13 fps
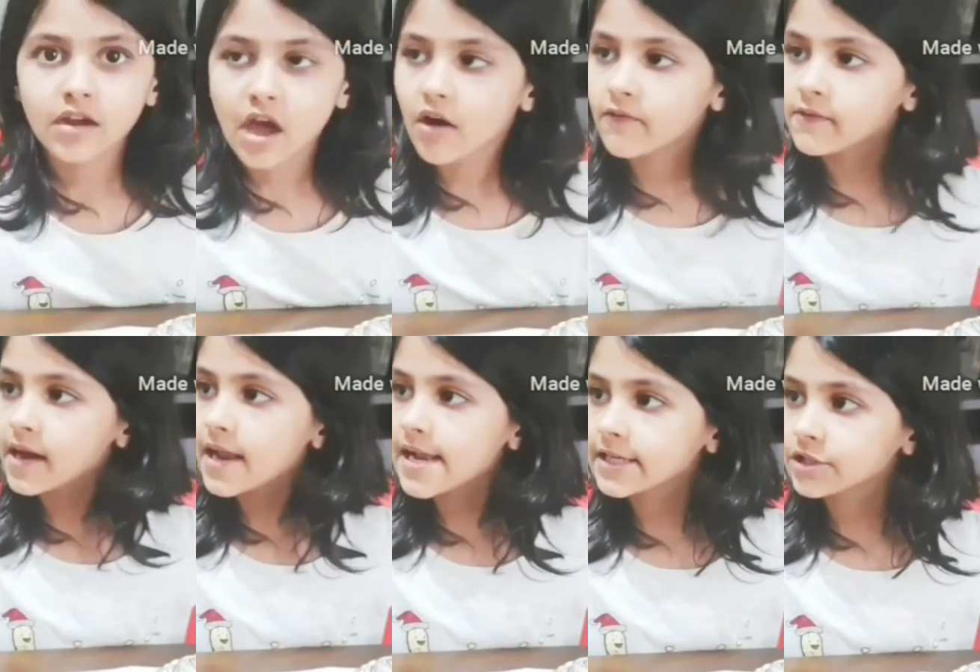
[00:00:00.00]

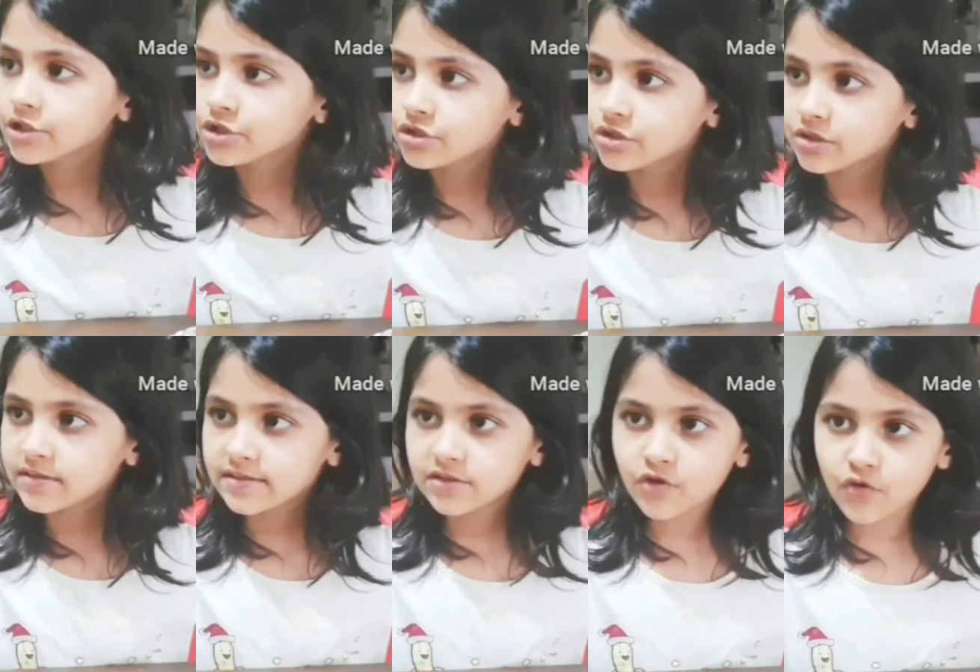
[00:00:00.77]
Our
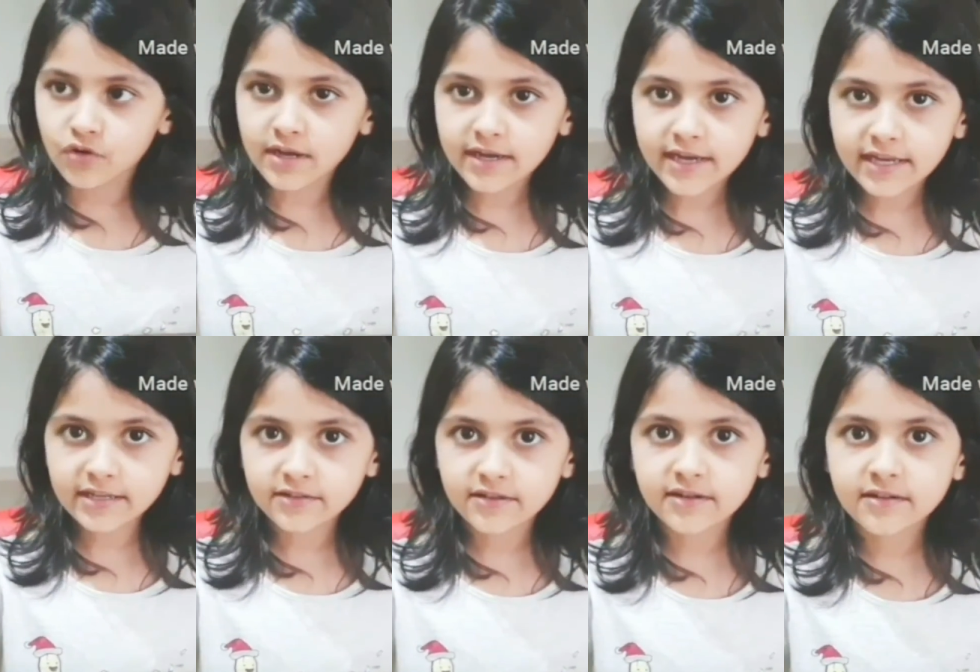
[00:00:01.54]
donut
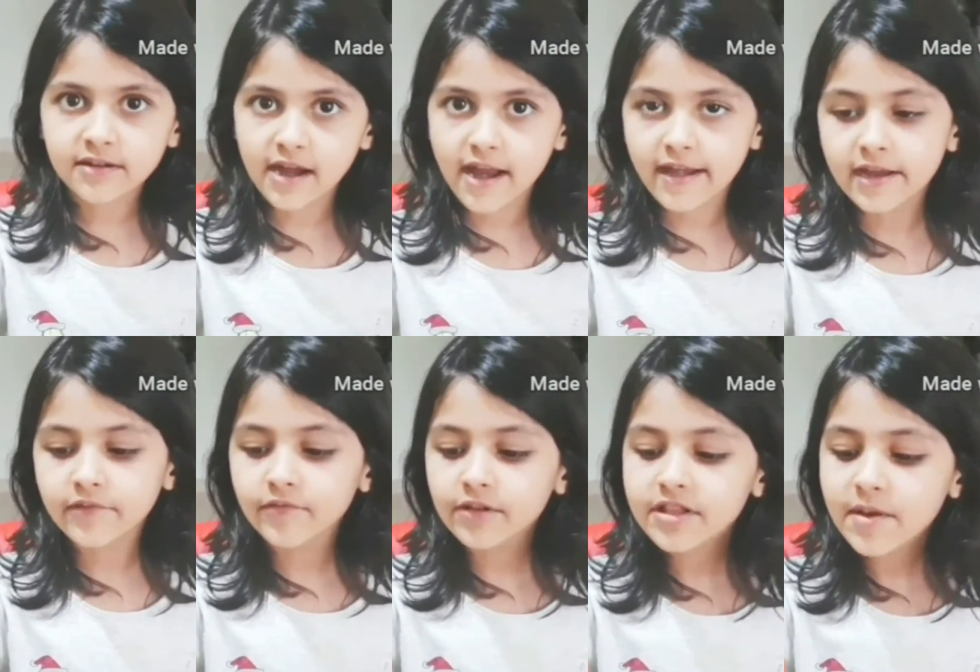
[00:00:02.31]
is ready
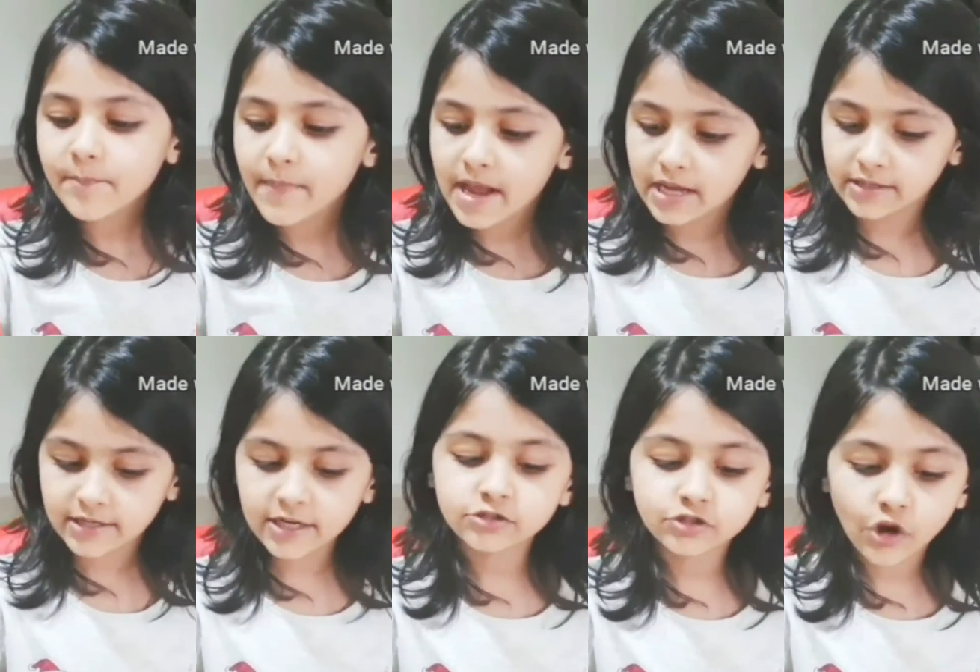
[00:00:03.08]
with the
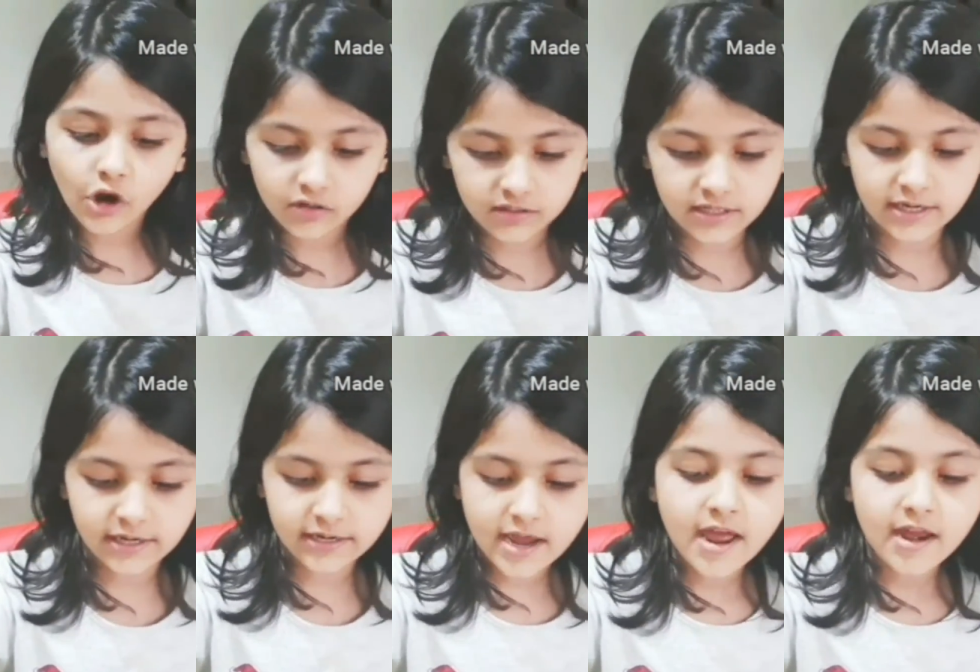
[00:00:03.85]
melted chocolate.